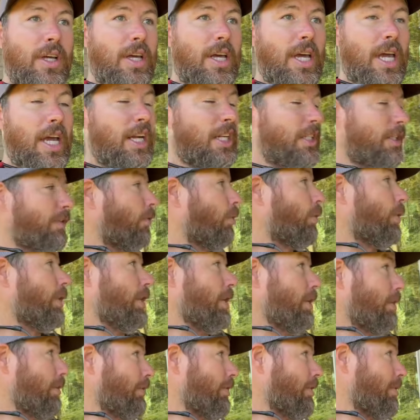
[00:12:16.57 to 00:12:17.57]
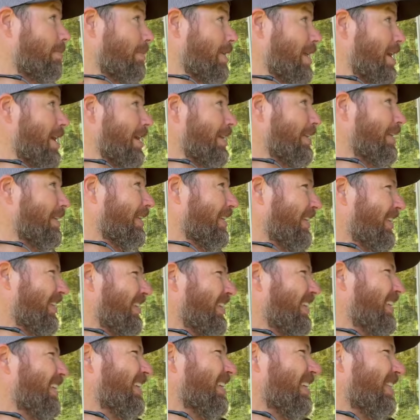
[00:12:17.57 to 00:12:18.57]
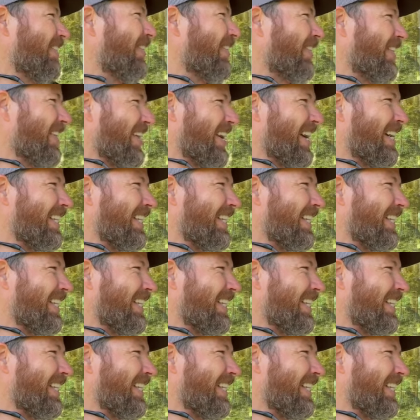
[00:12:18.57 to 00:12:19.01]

and it's forty years combined. We're not